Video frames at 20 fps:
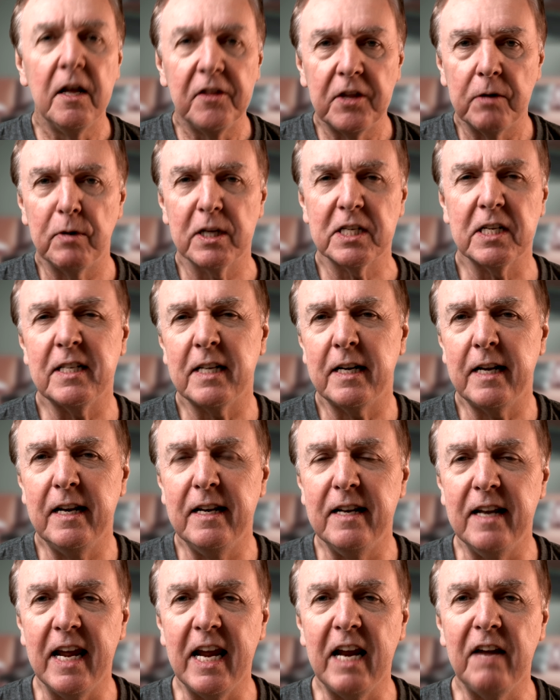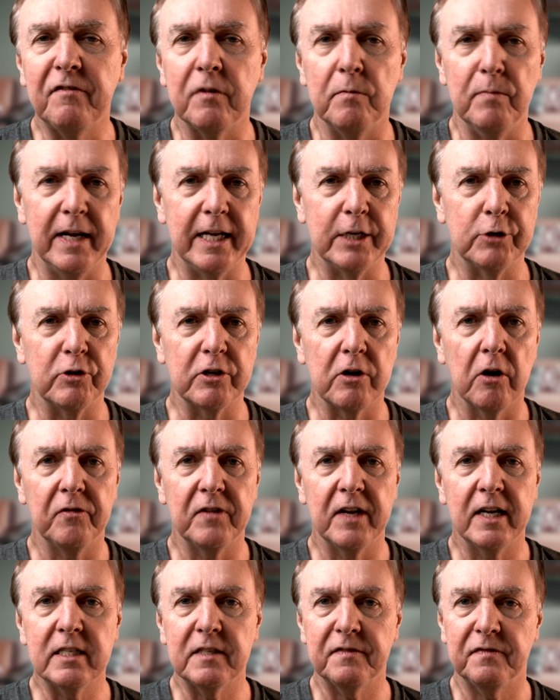There isn't any need for metering on
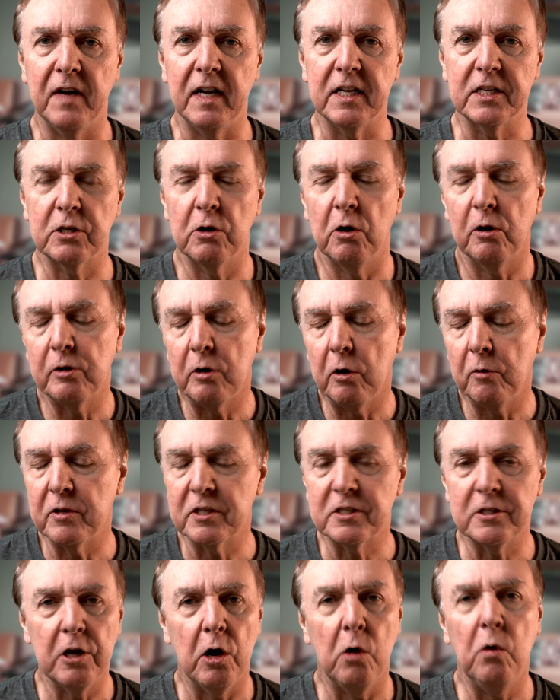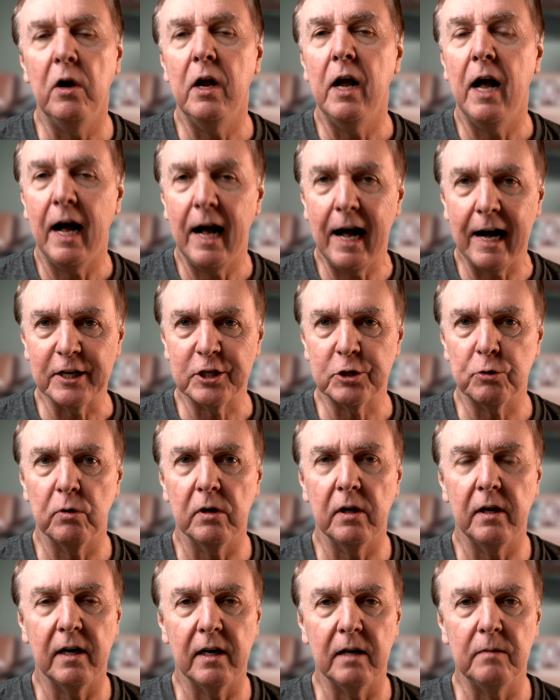the interface, although there's no
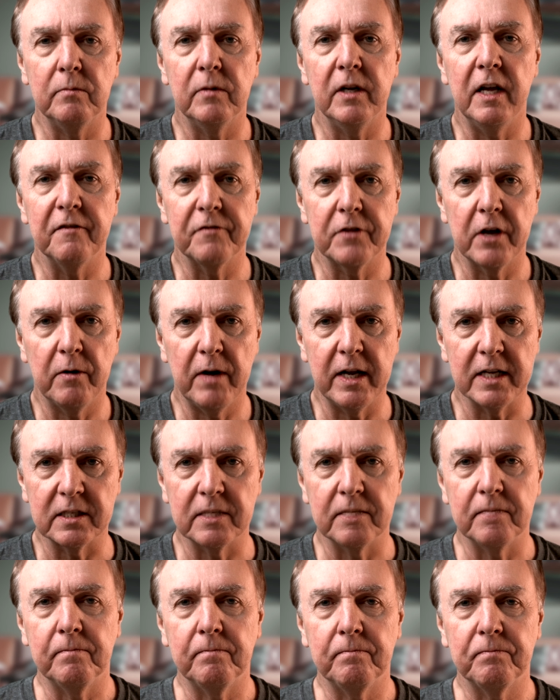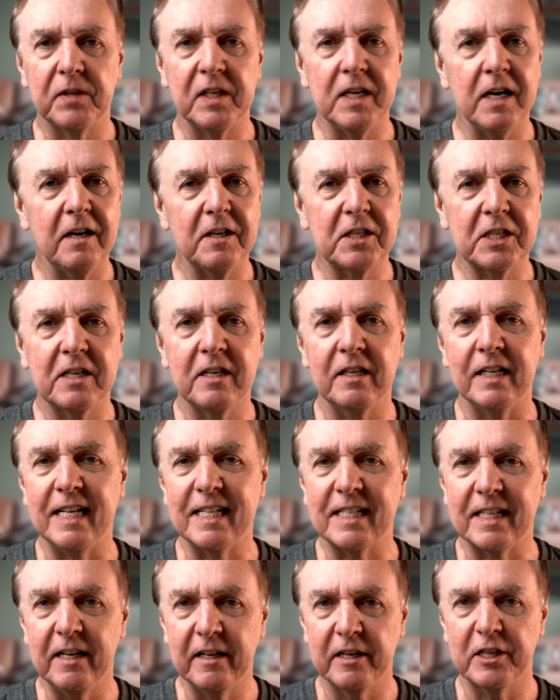actual harm if there is. The article
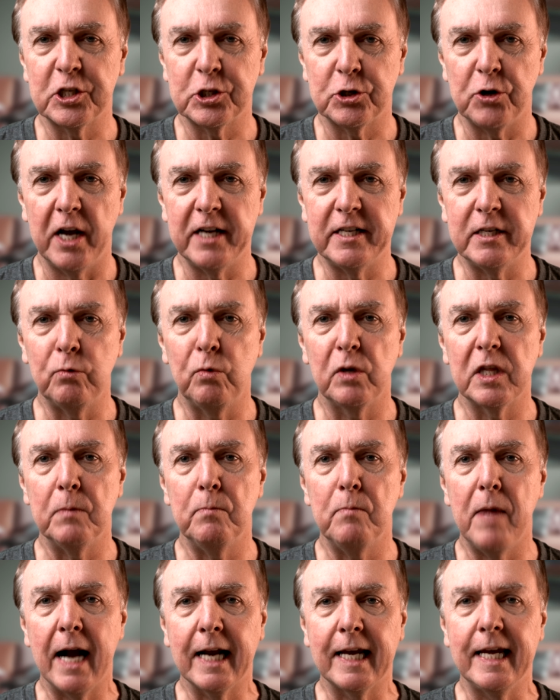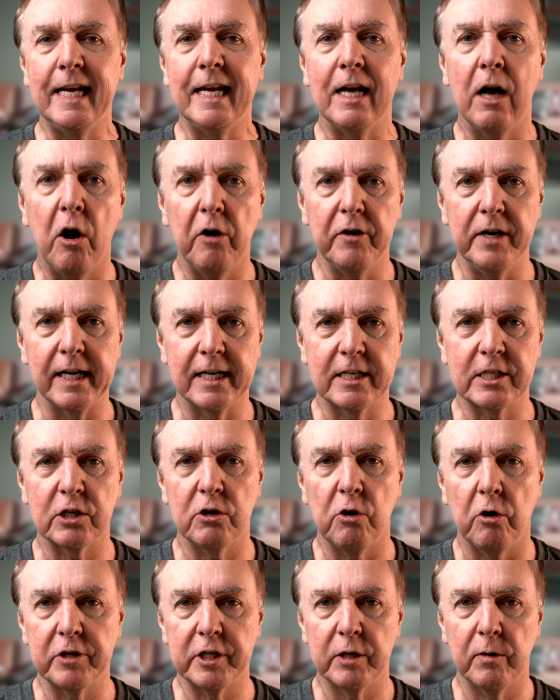is illustrated with a Mackie Onyx
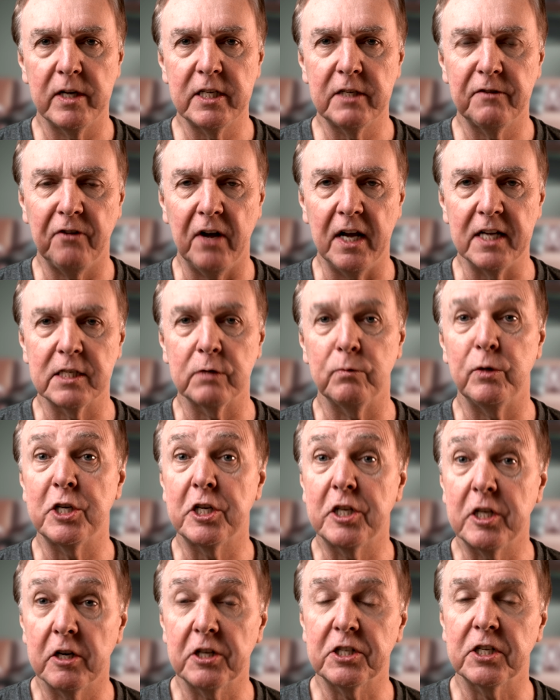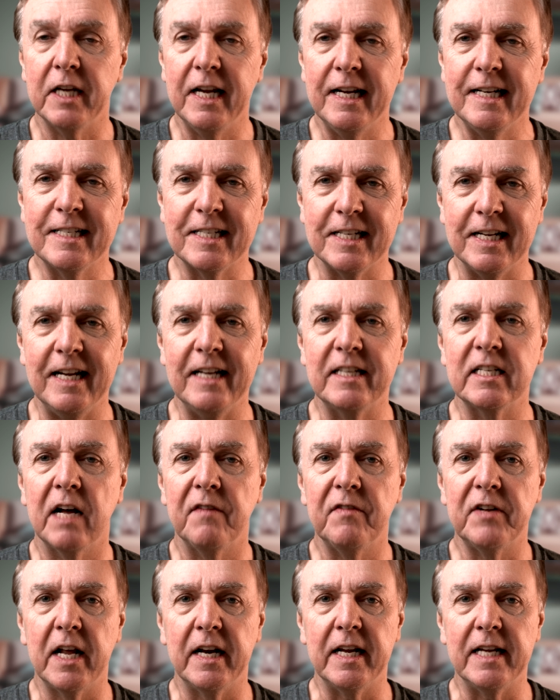audio interface, which does indeed
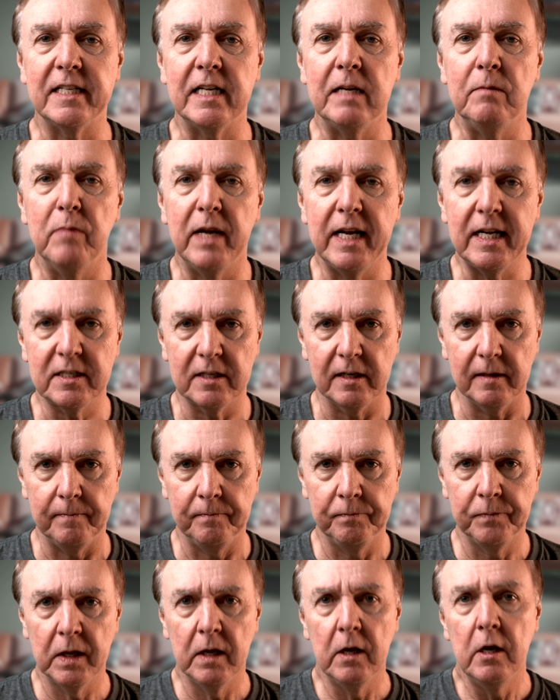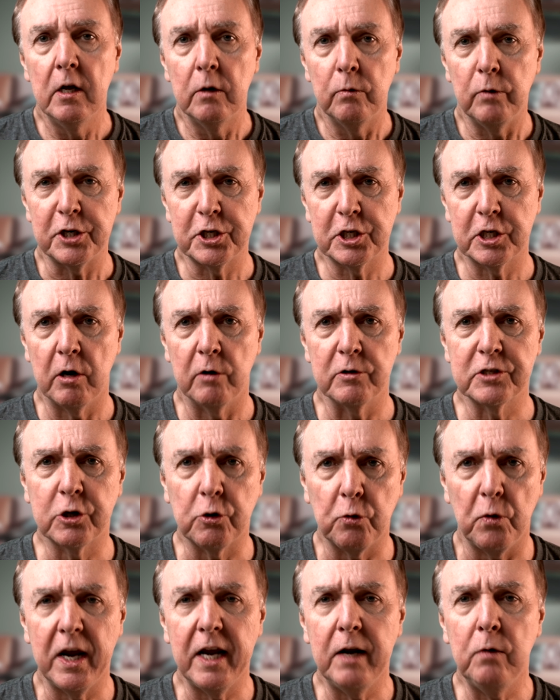have an LED meter, which shows
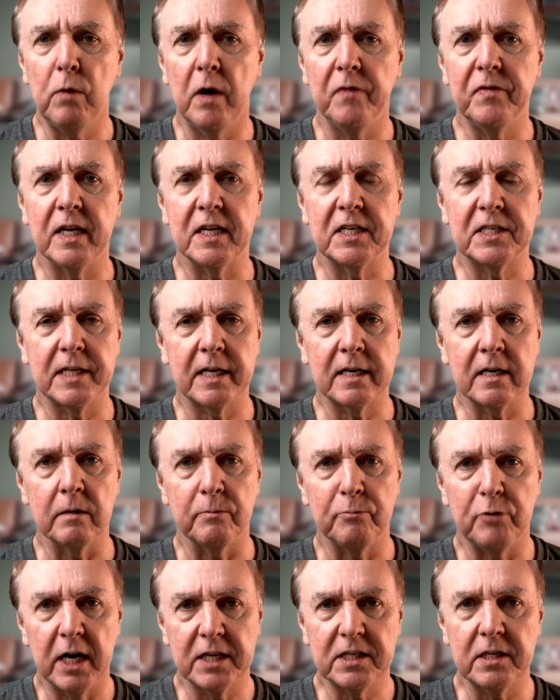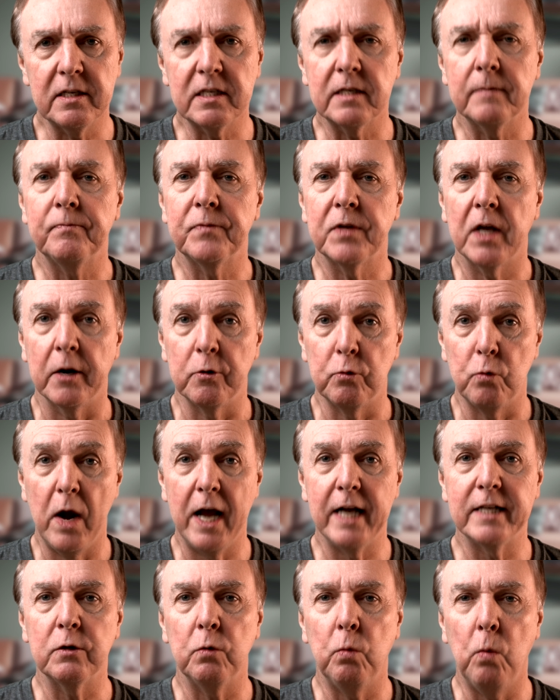green when there's signal present and
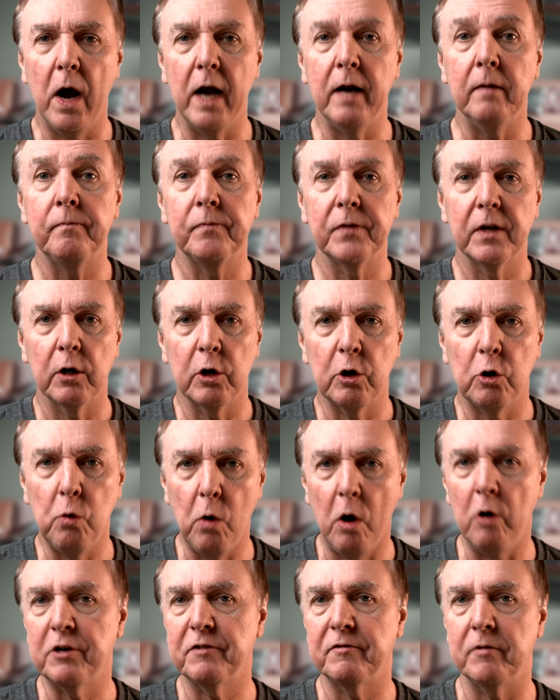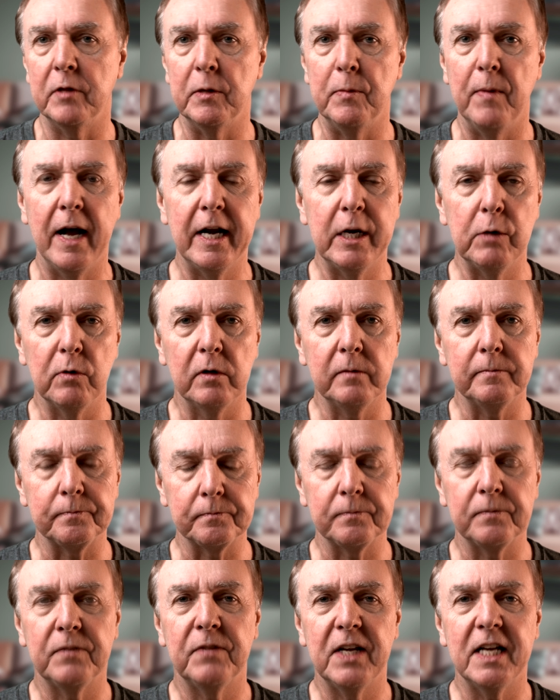red when Quote from the manual,
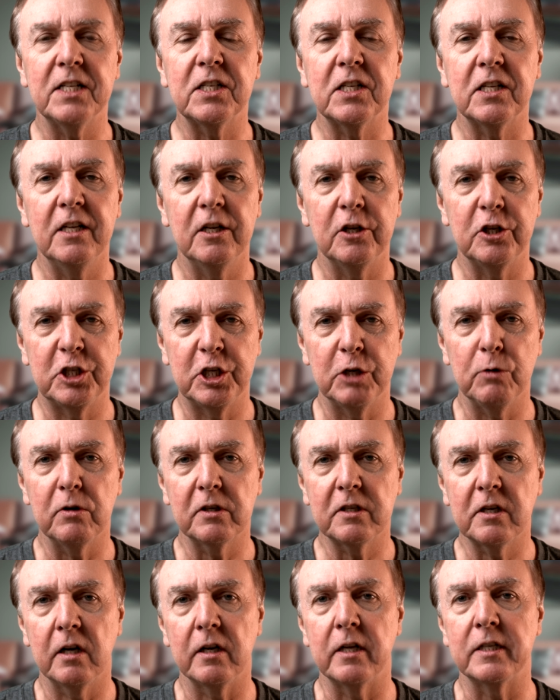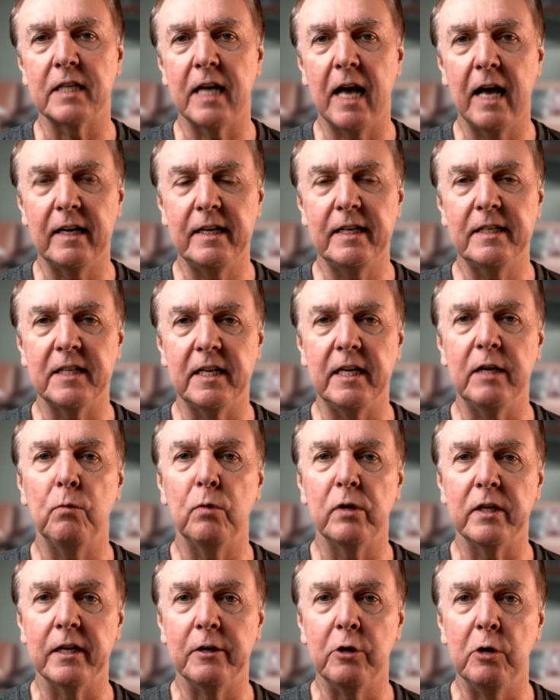this dual-coloured LED
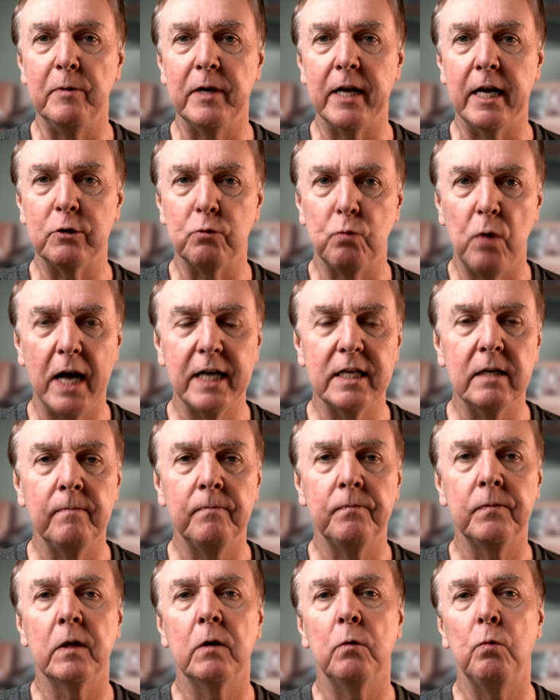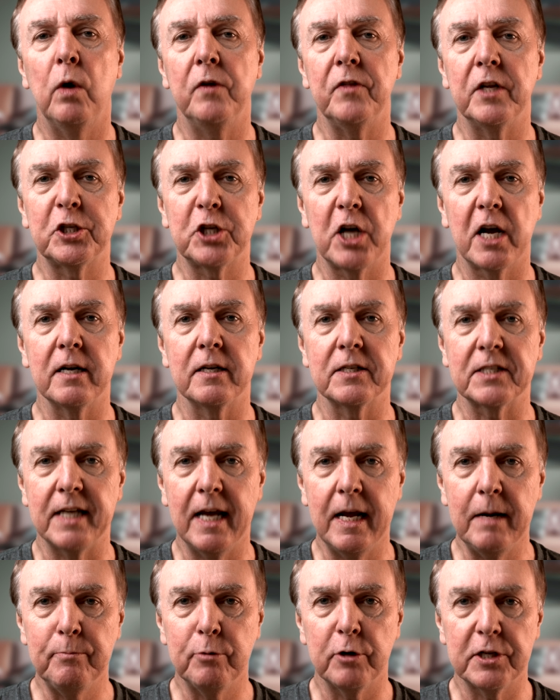will illuminate red when the channel's
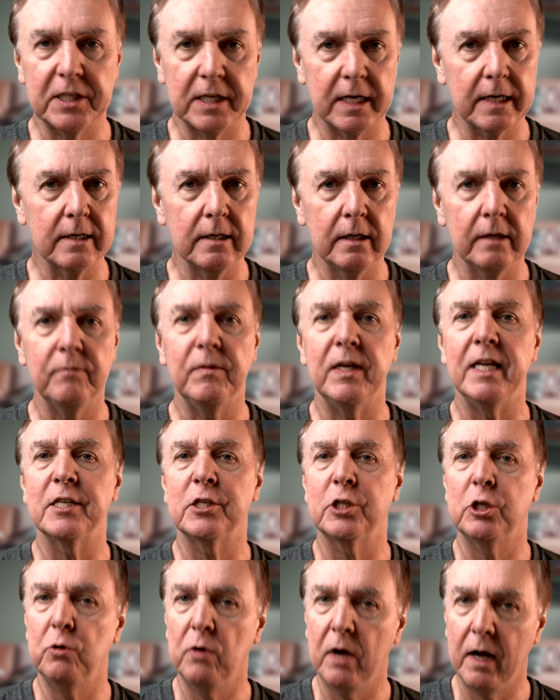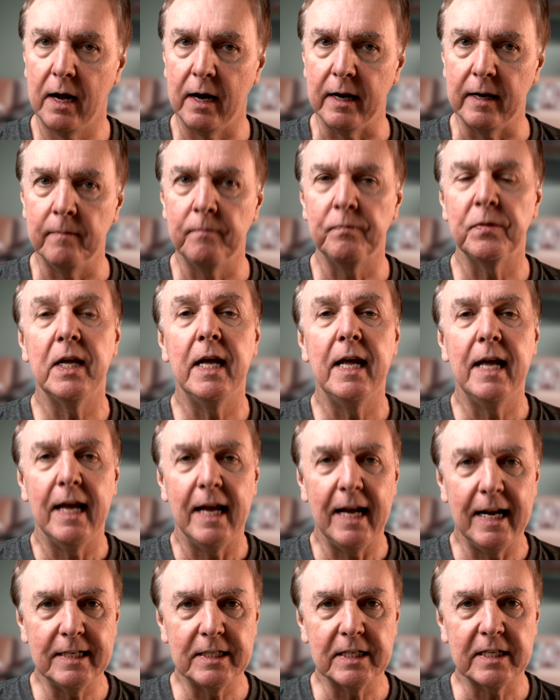input signal is too high,
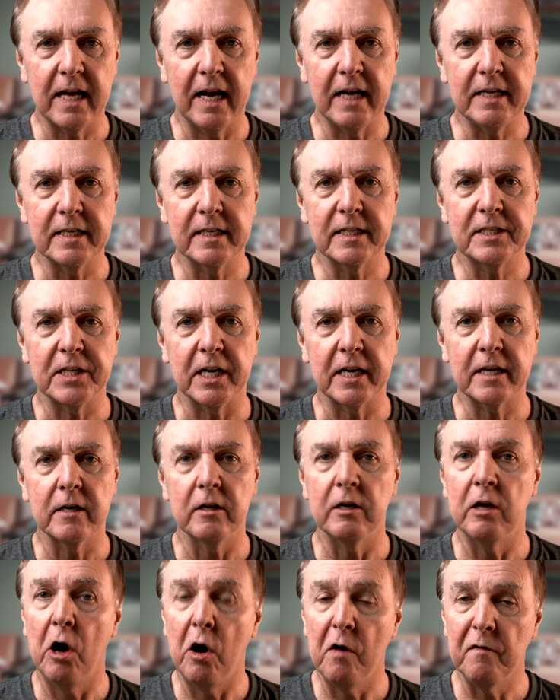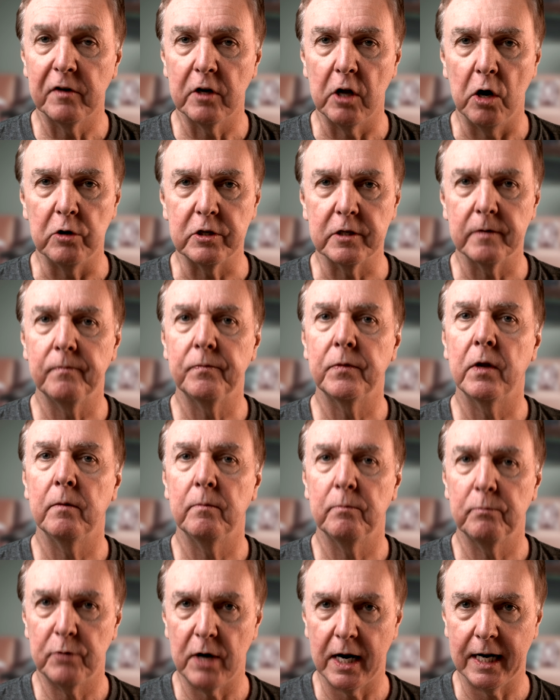indicating a signal overload,
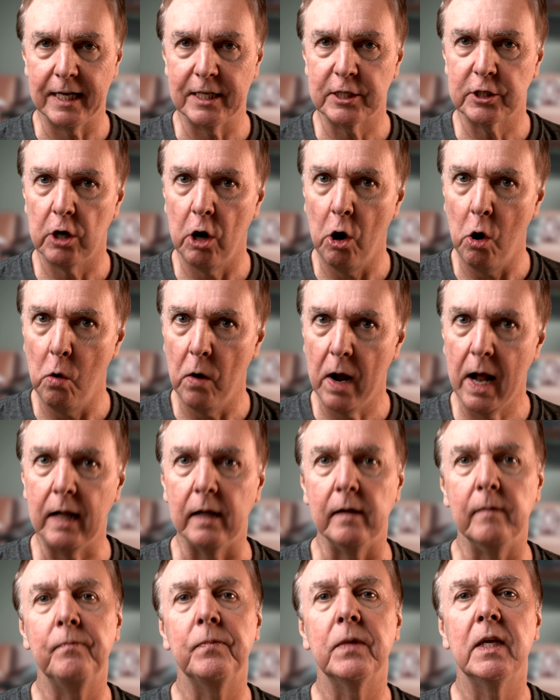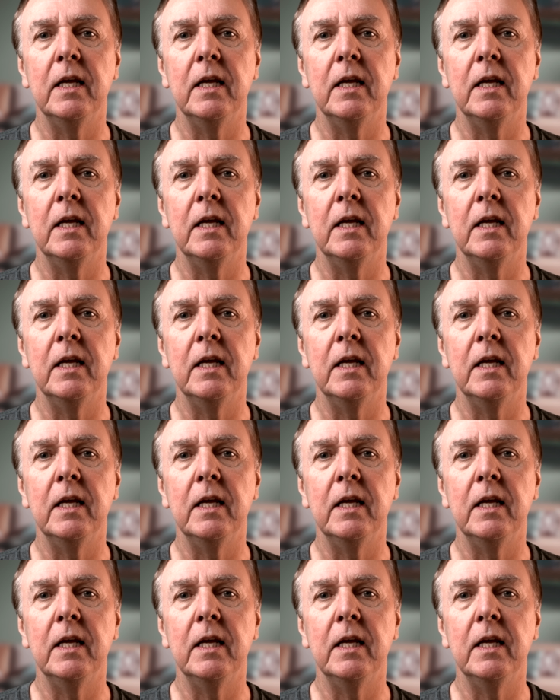brackets OL.